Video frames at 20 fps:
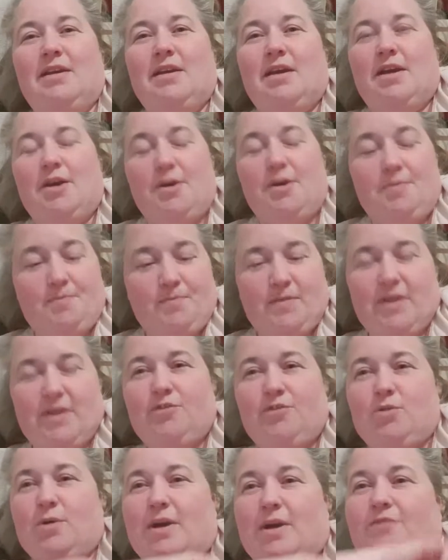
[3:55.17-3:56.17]
If
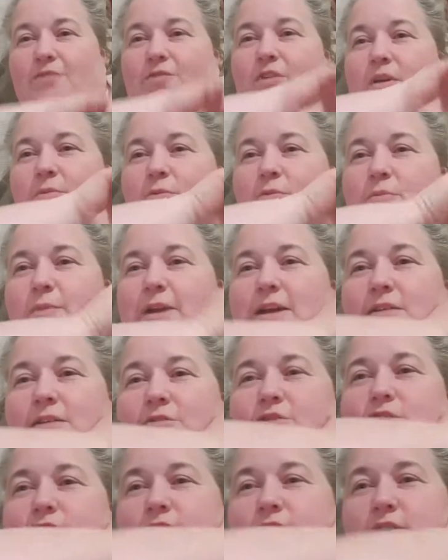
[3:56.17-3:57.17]
you have
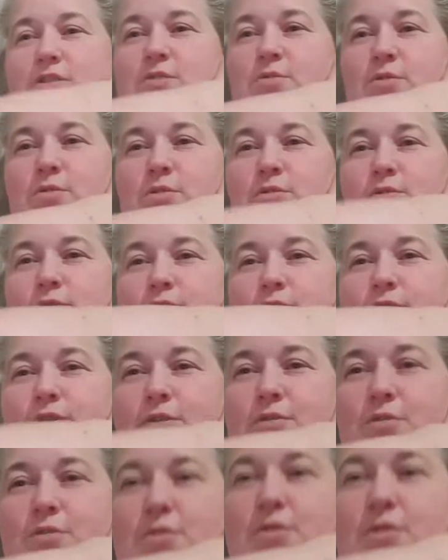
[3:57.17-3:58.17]
fibromyalgia, you are
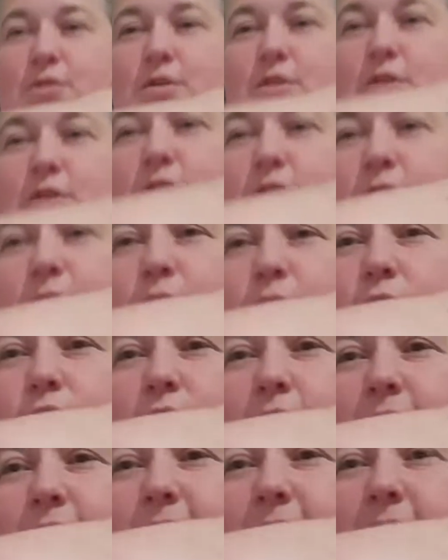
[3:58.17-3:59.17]
also more
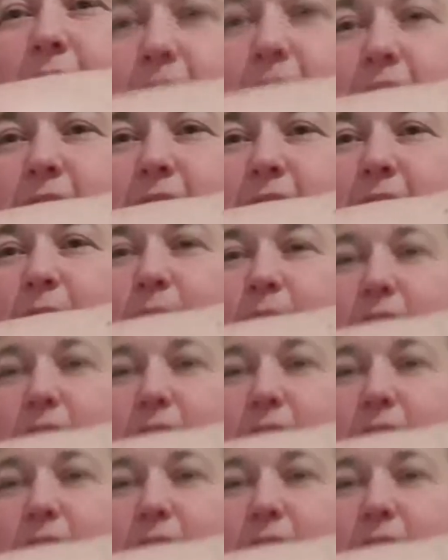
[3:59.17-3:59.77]
likely to get